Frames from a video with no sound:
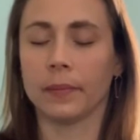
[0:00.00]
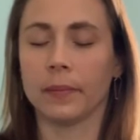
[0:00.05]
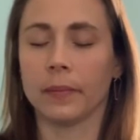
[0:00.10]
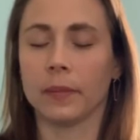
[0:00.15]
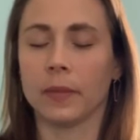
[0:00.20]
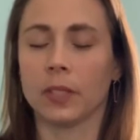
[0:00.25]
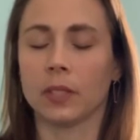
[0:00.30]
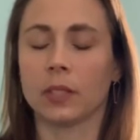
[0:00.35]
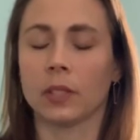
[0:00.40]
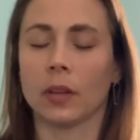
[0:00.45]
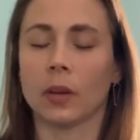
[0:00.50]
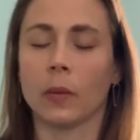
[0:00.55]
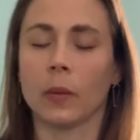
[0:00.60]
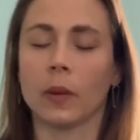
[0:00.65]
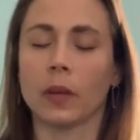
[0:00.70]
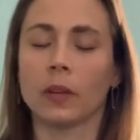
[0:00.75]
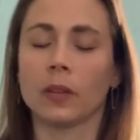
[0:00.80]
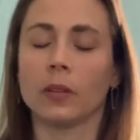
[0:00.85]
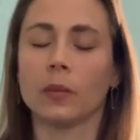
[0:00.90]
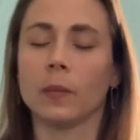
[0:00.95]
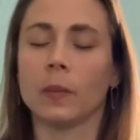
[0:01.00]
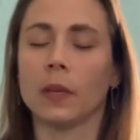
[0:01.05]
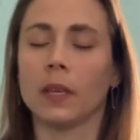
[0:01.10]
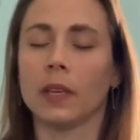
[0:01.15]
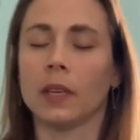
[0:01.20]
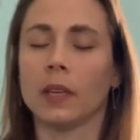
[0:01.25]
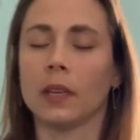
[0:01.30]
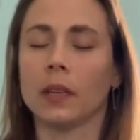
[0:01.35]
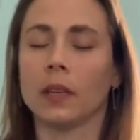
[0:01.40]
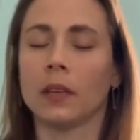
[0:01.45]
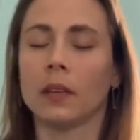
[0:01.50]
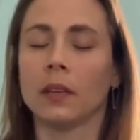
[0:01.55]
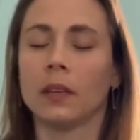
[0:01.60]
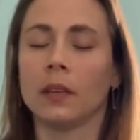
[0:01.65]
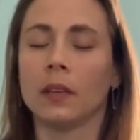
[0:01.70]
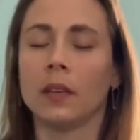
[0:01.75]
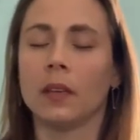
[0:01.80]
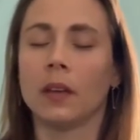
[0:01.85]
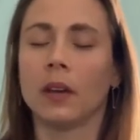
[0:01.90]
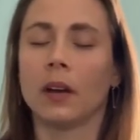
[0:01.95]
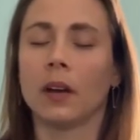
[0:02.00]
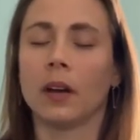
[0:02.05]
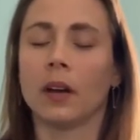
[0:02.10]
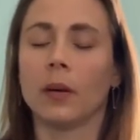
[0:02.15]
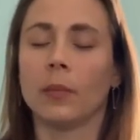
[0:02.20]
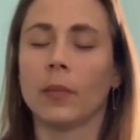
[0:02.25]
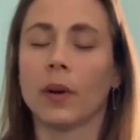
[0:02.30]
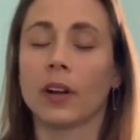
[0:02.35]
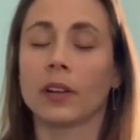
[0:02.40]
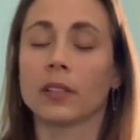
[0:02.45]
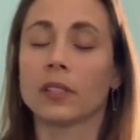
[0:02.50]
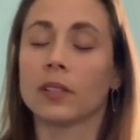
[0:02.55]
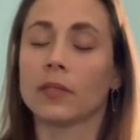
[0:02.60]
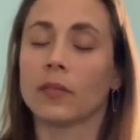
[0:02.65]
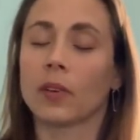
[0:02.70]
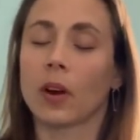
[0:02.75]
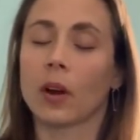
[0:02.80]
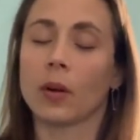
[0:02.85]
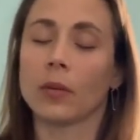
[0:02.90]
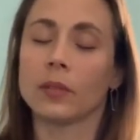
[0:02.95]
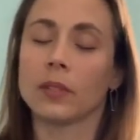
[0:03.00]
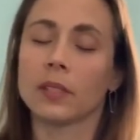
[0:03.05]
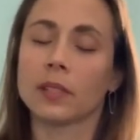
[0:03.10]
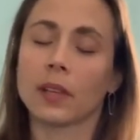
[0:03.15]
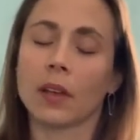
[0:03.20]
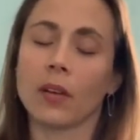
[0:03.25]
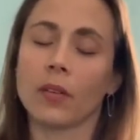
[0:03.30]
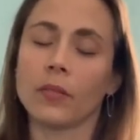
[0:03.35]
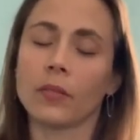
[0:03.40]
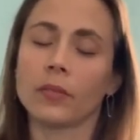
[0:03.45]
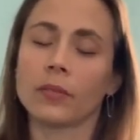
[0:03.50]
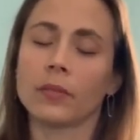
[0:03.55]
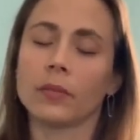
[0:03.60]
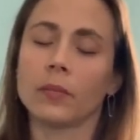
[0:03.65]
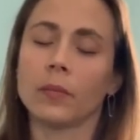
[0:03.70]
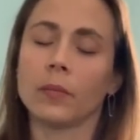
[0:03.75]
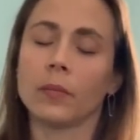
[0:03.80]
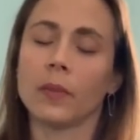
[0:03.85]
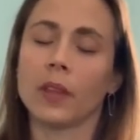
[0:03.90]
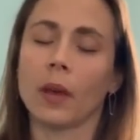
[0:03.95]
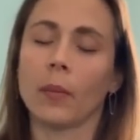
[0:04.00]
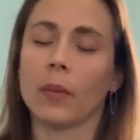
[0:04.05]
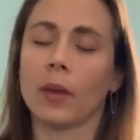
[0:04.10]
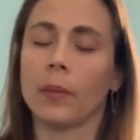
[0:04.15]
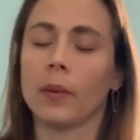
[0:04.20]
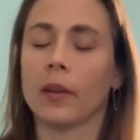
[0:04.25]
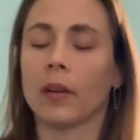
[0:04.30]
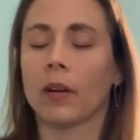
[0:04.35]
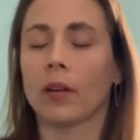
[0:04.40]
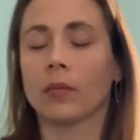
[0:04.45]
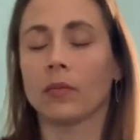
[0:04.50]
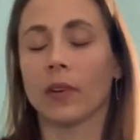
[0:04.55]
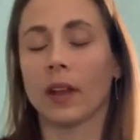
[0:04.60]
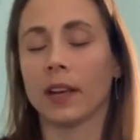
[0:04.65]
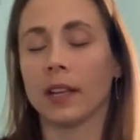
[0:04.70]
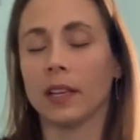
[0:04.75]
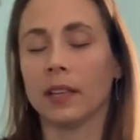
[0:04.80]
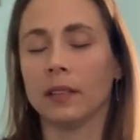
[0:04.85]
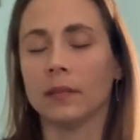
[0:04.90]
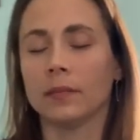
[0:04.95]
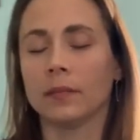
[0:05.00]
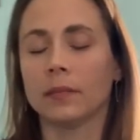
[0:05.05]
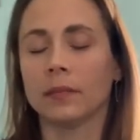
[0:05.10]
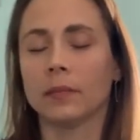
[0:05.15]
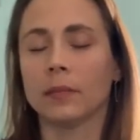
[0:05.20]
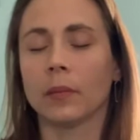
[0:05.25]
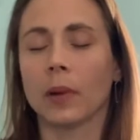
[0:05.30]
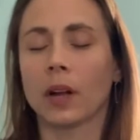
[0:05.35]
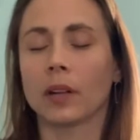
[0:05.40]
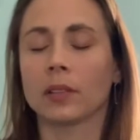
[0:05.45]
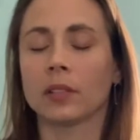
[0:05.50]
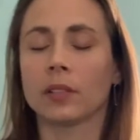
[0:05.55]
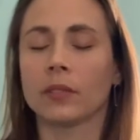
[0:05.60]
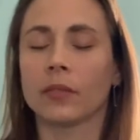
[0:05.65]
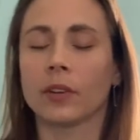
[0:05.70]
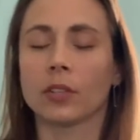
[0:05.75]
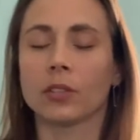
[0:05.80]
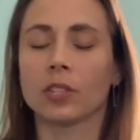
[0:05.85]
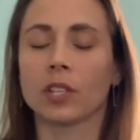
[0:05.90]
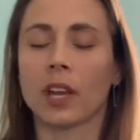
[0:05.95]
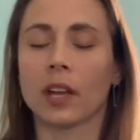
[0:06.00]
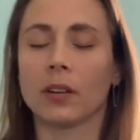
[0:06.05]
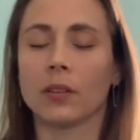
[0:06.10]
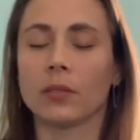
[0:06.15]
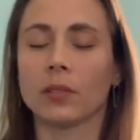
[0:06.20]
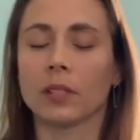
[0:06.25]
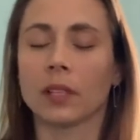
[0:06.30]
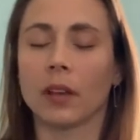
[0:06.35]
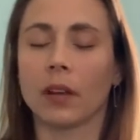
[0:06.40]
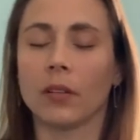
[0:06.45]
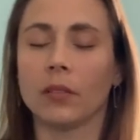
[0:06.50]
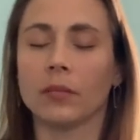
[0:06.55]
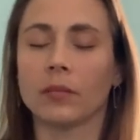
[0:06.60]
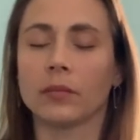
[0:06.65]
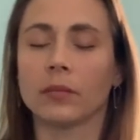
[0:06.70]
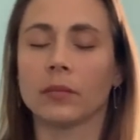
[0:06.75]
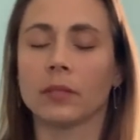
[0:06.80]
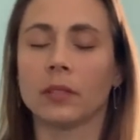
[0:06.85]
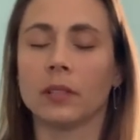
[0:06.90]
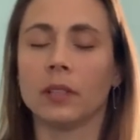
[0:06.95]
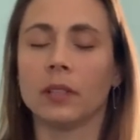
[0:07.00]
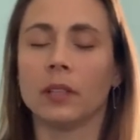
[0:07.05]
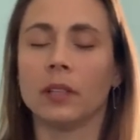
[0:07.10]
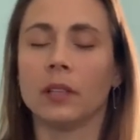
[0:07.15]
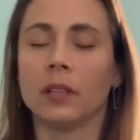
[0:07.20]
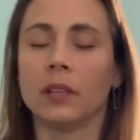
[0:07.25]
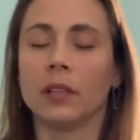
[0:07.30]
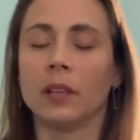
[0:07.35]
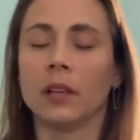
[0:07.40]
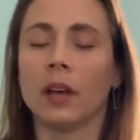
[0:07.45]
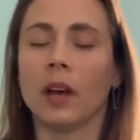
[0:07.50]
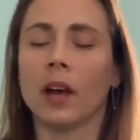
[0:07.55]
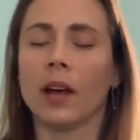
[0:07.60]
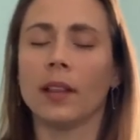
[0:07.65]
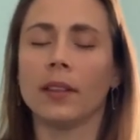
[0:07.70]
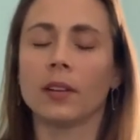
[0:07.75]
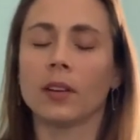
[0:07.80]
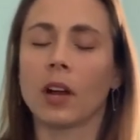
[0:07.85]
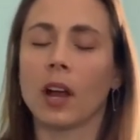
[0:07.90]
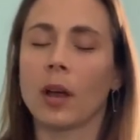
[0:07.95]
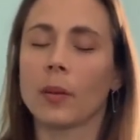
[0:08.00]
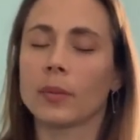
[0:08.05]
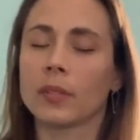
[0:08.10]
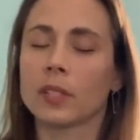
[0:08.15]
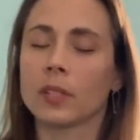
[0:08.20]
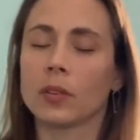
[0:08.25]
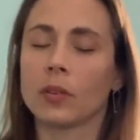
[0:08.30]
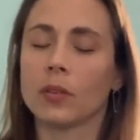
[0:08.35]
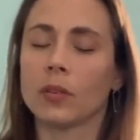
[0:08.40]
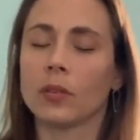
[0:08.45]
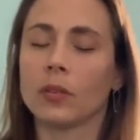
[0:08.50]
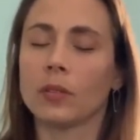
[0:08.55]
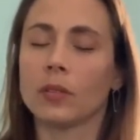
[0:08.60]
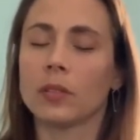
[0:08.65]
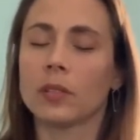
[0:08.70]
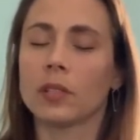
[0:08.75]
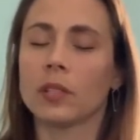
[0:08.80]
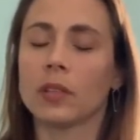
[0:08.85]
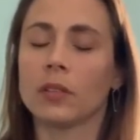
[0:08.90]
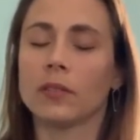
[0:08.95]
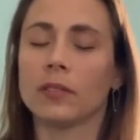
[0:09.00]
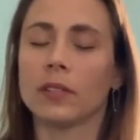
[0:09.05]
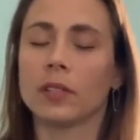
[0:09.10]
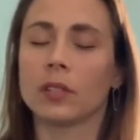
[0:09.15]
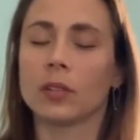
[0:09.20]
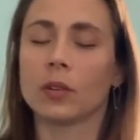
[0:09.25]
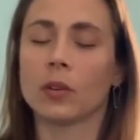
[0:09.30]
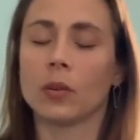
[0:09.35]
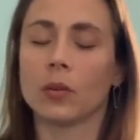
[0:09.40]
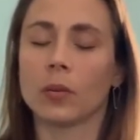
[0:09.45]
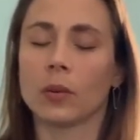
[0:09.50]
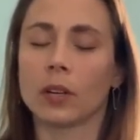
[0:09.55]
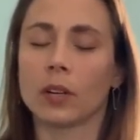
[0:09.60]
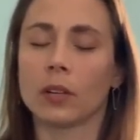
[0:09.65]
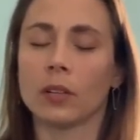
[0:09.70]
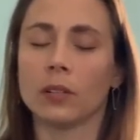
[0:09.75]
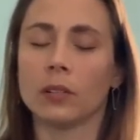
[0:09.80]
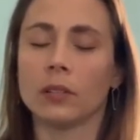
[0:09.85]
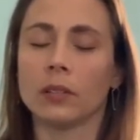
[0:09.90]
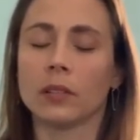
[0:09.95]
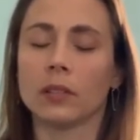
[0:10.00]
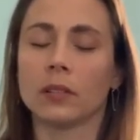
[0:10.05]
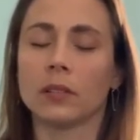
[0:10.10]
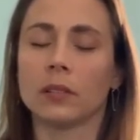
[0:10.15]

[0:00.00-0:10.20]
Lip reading: So it could be parts of our own self that maybe aren't ready, parts of our shadow self, other obstacles in the physical world,